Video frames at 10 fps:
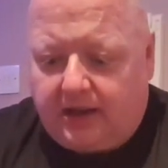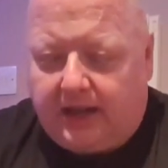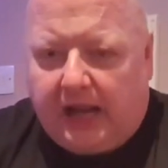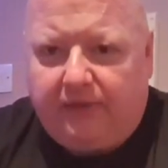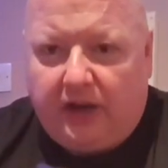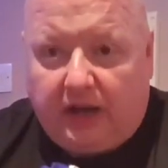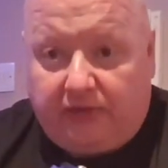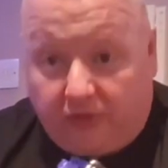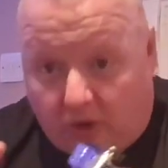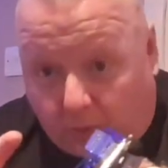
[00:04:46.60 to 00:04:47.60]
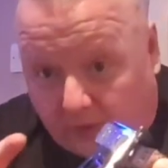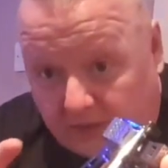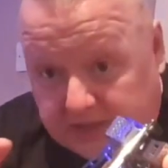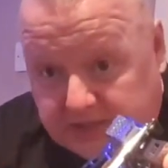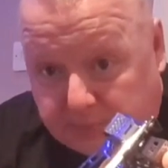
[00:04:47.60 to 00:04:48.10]
even if you've got one of
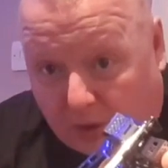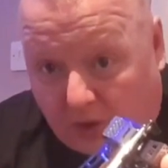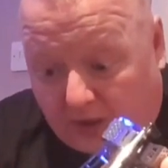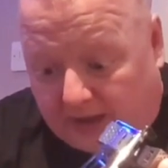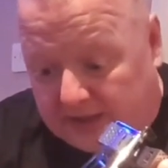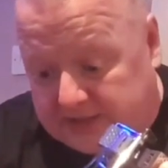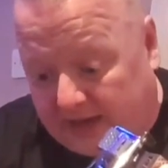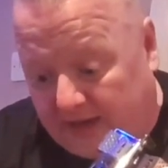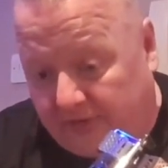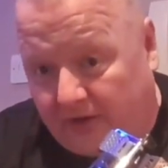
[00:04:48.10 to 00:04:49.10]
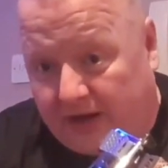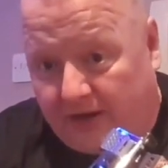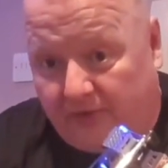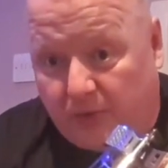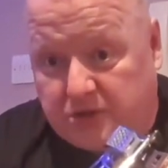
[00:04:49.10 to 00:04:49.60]
these smaller cans that aren't very
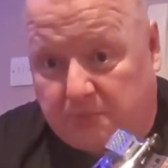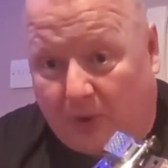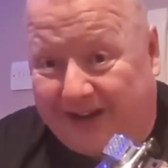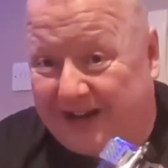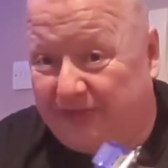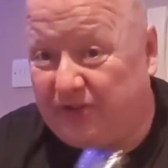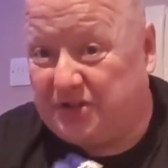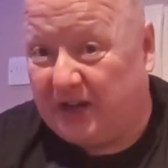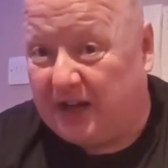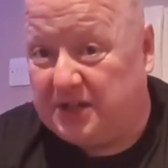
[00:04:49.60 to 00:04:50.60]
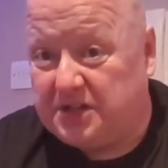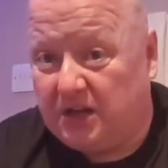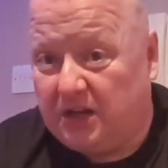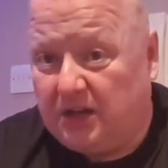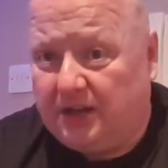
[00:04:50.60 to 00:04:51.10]
heavy, which are about half the size,
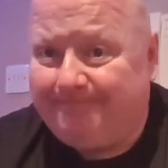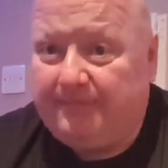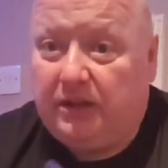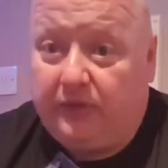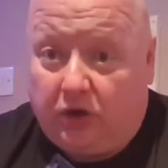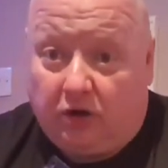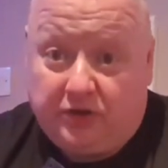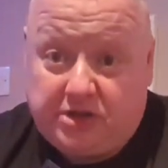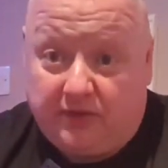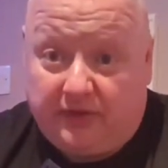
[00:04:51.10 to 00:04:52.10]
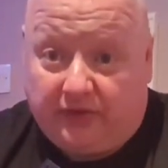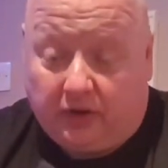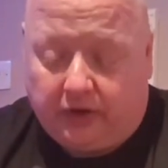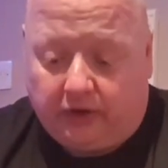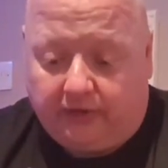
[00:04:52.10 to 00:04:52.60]
you've got a risk of it
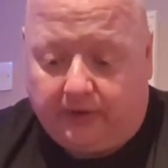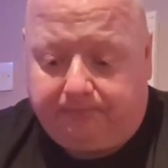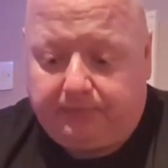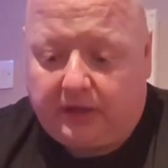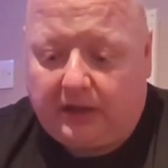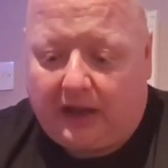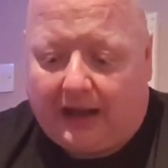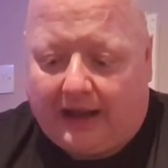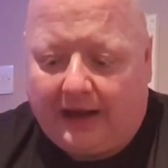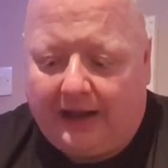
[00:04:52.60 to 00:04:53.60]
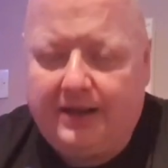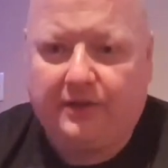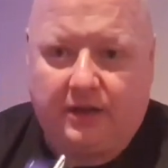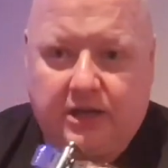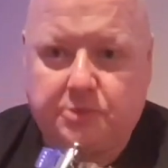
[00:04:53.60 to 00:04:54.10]
falling over. I like
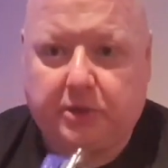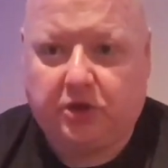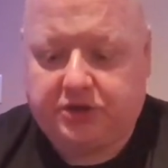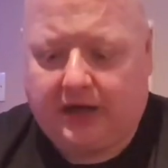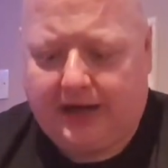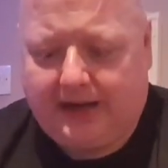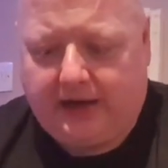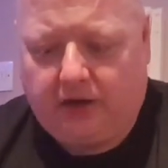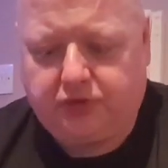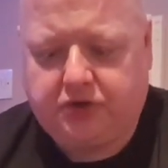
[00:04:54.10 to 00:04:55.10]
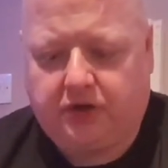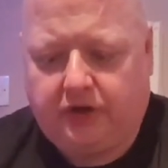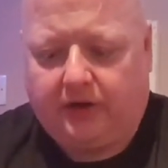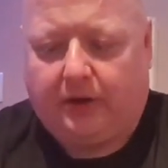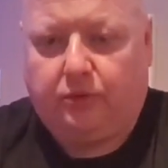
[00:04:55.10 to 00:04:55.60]
these because I can get it onto the
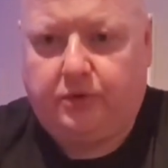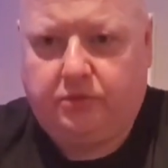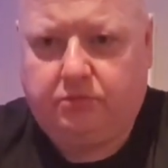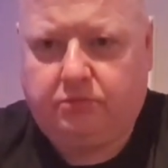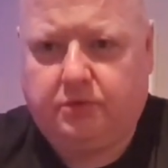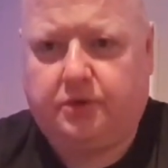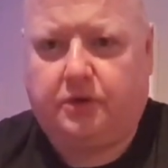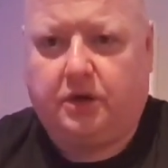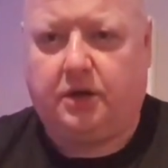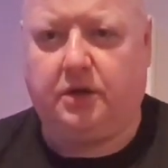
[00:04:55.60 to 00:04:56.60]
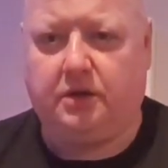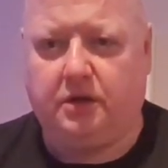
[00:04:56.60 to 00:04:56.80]
ground. Okay,